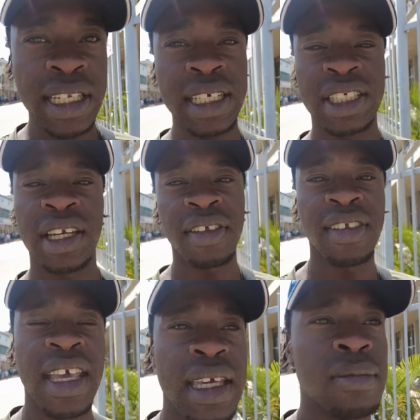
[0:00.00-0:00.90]

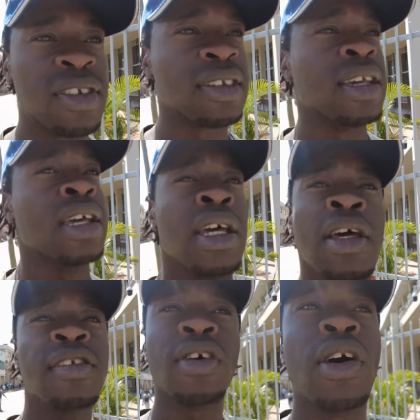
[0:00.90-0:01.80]
indigenous names.
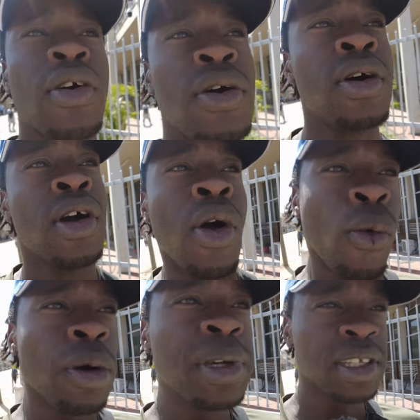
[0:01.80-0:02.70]
So
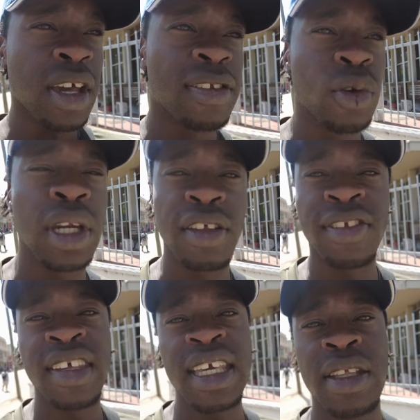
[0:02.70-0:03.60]
we'll be just doing a
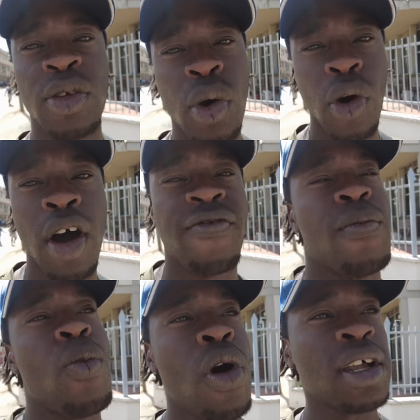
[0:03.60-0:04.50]
city tour of
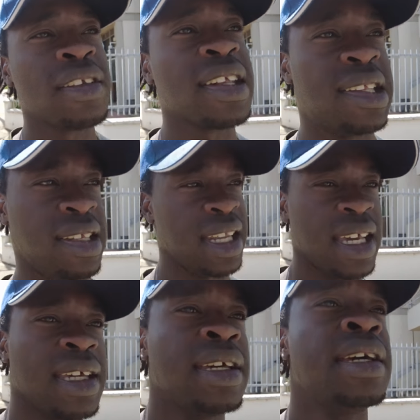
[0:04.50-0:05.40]
Mwanza
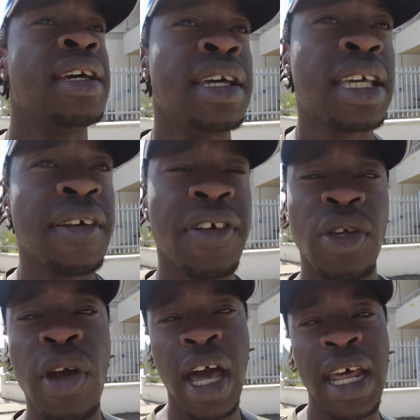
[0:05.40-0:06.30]
today,
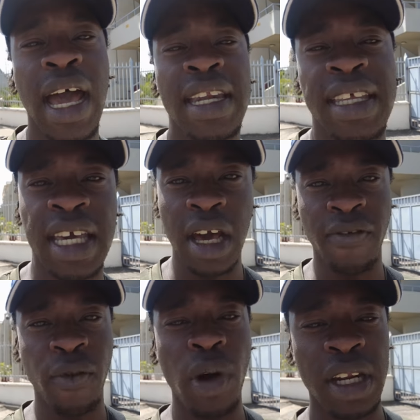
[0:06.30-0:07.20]
giving you an idea
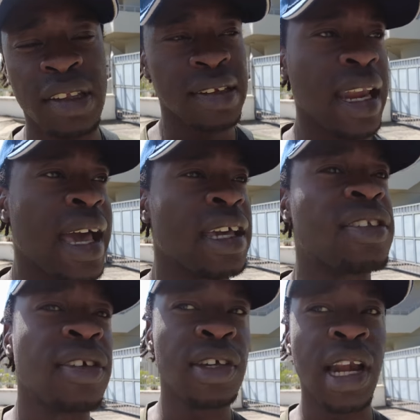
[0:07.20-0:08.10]
of what it's like,
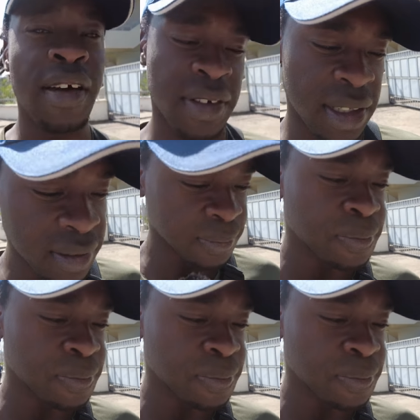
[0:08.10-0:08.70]
so you'll have an